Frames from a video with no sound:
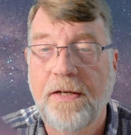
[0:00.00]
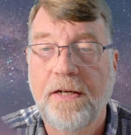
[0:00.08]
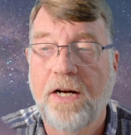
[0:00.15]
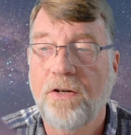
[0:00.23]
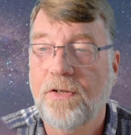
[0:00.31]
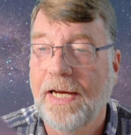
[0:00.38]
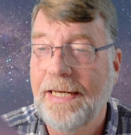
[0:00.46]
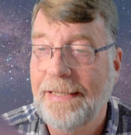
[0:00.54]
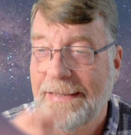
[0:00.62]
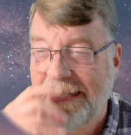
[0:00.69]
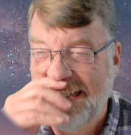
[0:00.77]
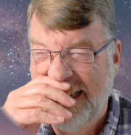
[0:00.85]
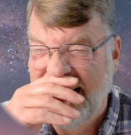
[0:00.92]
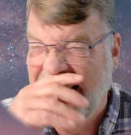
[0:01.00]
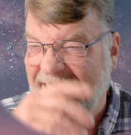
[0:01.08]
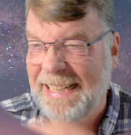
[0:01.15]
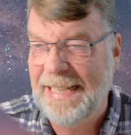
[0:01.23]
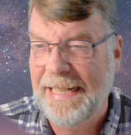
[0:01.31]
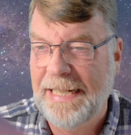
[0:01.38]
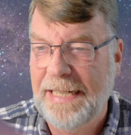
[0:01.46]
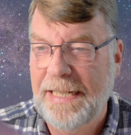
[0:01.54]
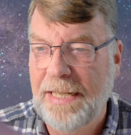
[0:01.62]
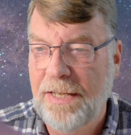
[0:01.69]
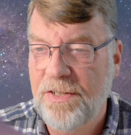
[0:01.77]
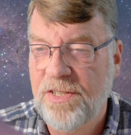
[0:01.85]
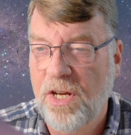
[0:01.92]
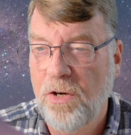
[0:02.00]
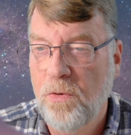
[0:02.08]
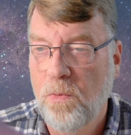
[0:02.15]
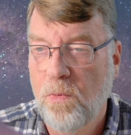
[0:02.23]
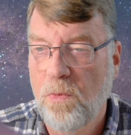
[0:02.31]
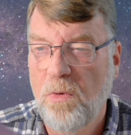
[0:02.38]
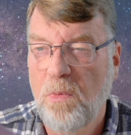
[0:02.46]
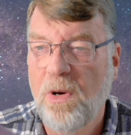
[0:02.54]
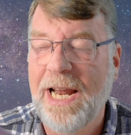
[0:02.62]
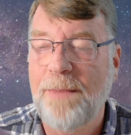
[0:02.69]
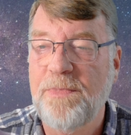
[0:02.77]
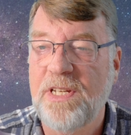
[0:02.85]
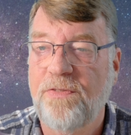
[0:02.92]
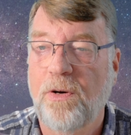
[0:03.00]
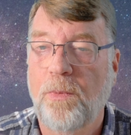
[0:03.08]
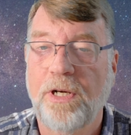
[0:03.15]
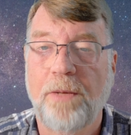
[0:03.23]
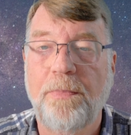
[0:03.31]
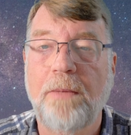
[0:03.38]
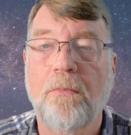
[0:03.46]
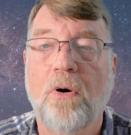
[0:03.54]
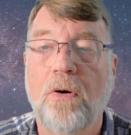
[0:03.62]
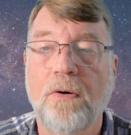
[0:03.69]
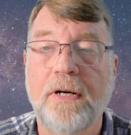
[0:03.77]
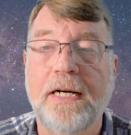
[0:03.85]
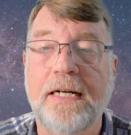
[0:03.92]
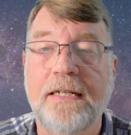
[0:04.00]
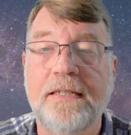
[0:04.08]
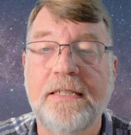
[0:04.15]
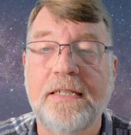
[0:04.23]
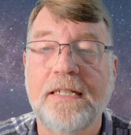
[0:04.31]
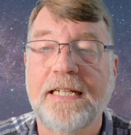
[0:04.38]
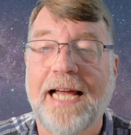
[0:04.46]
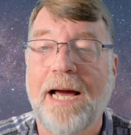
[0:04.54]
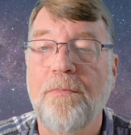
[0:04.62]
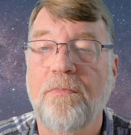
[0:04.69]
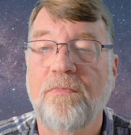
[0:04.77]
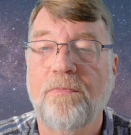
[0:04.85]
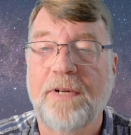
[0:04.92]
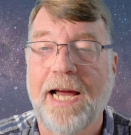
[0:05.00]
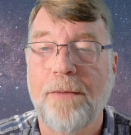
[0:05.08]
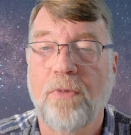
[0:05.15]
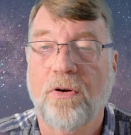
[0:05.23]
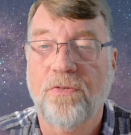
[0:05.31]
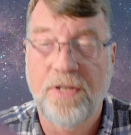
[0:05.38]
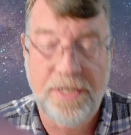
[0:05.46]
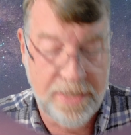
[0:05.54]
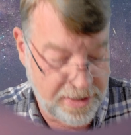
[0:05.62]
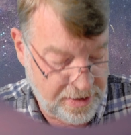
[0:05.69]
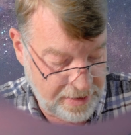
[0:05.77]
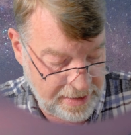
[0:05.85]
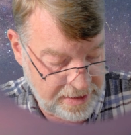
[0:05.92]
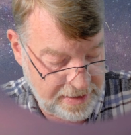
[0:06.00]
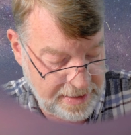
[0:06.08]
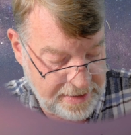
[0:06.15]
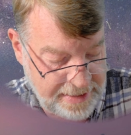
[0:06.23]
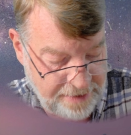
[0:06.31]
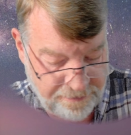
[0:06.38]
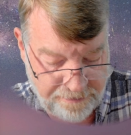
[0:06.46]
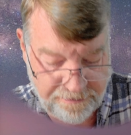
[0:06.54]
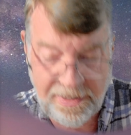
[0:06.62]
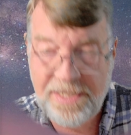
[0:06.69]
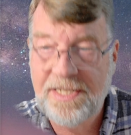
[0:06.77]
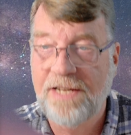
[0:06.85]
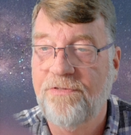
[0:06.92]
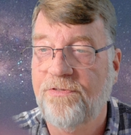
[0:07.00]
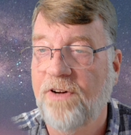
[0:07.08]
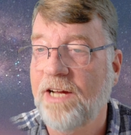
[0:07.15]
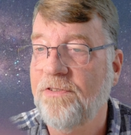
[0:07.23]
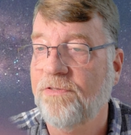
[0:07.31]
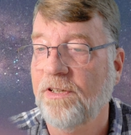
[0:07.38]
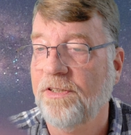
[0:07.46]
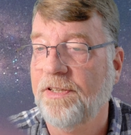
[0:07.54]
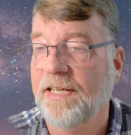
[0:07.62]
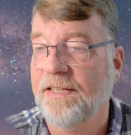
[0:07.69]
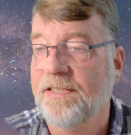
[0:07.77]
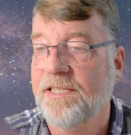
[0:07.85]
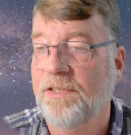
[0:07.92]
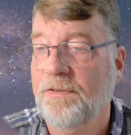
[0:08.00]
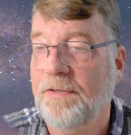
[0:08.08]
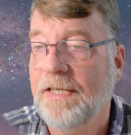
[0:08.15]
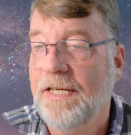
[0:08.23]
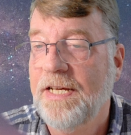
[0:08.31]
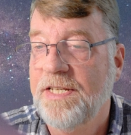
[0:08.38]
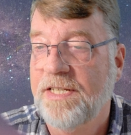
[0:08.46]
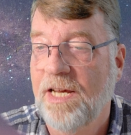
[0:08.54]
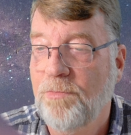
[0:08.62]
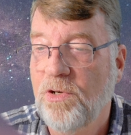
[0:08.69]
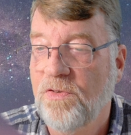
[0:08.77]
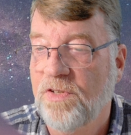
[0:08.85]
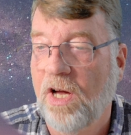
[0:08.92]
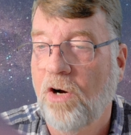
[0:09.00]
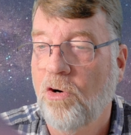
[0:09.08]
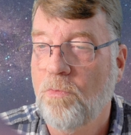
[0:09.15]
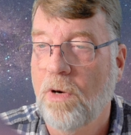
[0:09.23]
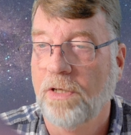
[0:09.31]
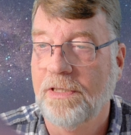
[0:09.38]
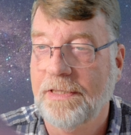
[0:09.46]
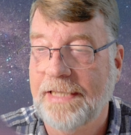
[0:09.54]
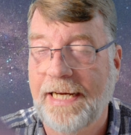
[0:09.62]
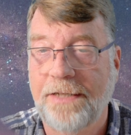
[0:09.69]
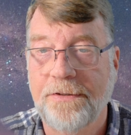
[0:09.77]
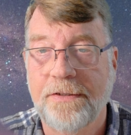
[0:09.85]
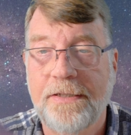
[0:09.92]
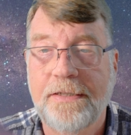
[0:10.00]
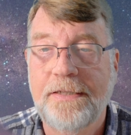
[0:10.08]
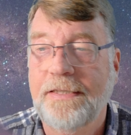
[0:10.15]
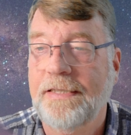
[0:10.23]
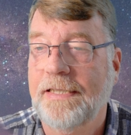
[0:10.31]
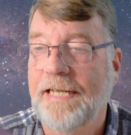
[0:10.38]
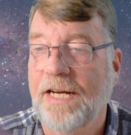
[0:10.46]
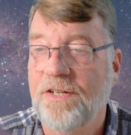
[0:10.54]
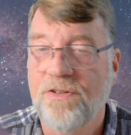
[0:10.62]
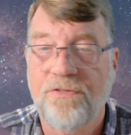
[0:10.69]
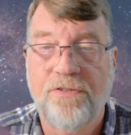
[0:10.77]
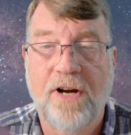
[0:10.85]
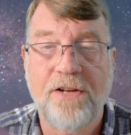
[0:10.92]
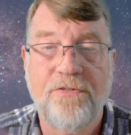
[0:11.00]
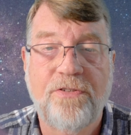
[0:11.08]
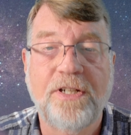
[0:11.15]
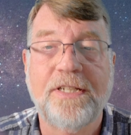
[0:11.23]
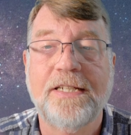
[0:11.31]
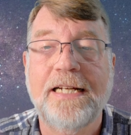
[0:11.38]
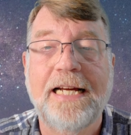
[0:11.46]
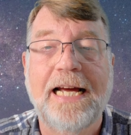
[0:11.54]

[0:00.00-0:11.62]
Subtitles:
Okay, and so what happens if I want a bit more cap rock thickness? So let's have 5 foot thick. So that moves the whole model down an extra 5 foot.